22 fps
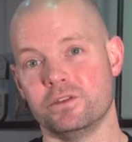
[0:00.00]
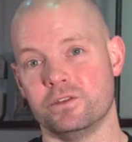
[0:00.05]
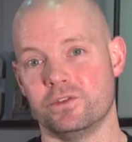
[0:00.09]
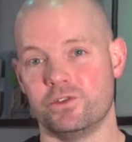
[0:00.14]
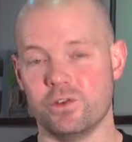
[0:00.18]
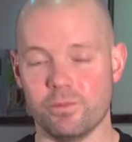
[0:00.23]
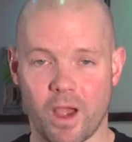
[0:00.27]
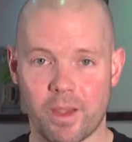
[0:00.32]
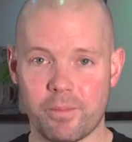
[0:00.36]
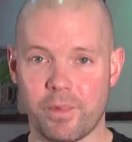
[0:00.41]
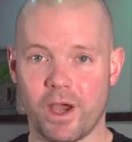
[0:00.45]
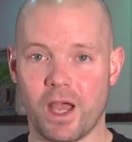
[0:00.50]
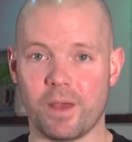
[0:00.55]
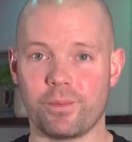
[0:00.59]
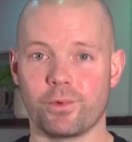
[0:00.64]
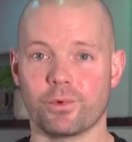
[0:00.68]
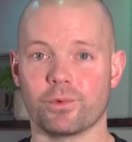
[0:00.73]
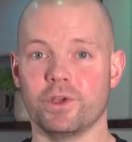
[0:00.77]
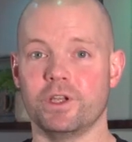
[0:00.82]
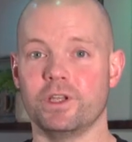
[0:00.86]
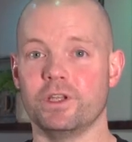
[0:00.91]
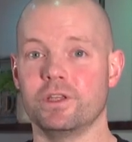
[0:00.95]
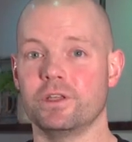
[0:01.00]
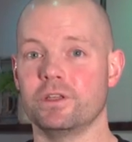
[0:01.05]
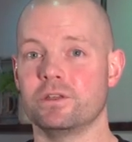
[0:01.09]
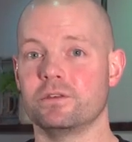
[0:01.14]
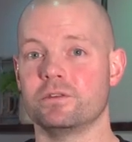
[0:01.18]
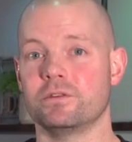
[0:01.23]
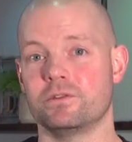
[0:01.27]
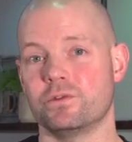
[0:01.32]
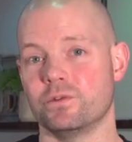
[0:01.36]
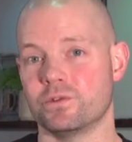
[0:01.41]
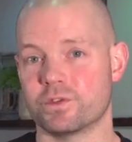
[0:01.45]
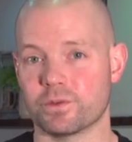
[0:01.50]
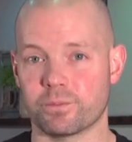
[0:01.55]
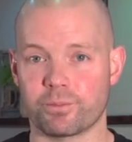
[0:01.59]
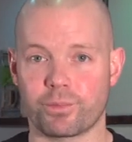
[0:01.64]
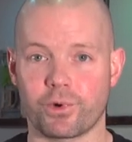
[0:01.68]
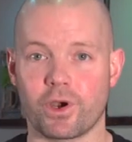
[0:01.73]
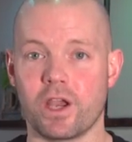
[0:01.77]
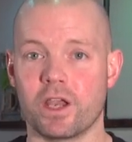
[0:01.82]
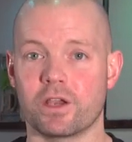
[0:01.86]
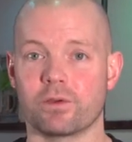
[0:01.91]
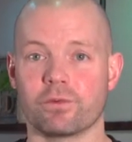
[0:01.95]
do my Bible reading, do some
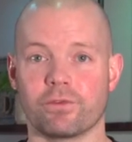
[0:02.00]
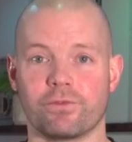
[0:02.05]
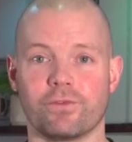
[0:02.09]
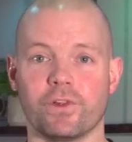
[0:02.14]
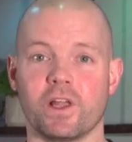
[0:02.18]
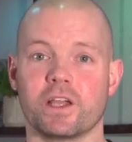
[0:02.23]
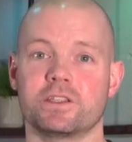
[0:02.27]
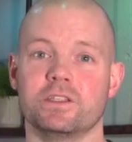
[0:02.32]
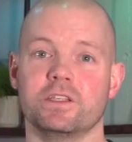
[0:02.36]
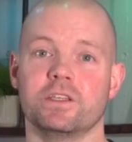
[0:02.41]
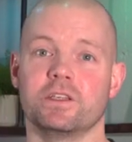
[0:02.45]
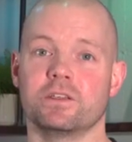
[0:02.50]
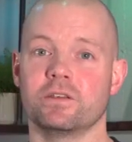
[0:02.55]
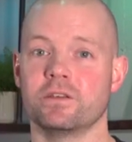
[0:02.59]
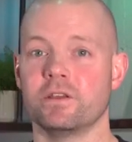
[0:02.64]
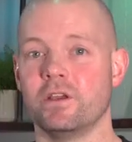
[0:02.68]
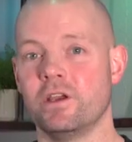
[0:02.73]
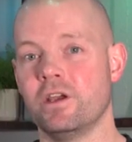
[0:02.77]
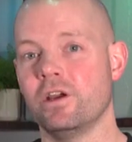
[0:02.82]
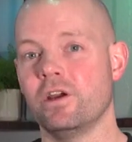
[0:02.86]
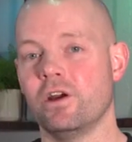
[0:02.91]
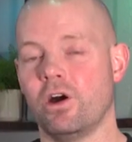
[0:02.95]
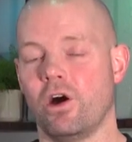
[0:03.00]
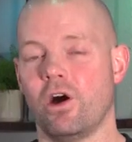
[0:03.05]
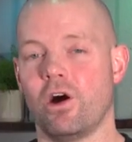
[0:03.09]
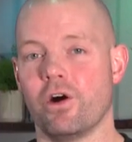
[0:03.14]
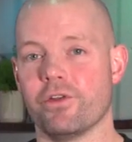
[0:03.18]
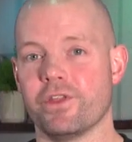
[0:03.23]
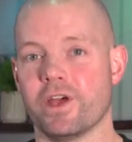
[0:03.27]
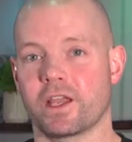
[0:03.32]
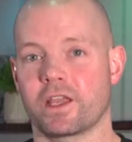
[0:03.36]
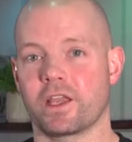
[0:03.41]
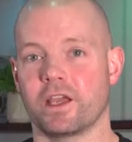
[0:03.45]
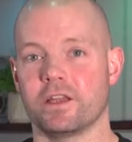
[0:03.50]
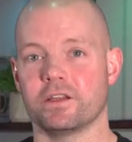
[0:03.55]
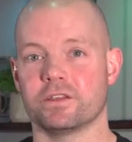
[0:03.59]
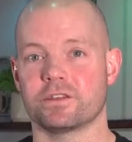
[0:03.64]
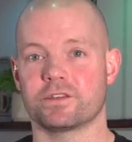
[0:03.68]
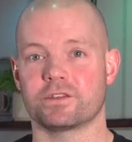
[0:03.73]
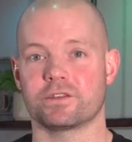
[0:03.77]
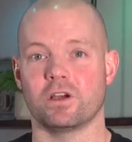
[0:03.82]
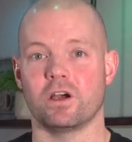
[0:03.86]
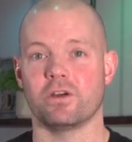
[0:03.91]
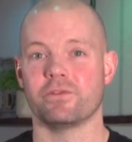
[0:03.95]
praying, reflecting, all that kind of
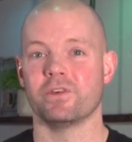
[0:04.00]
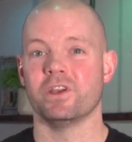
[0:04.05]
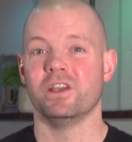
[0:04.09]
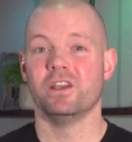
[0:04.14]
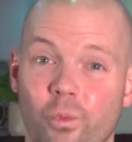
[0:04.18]
stuff.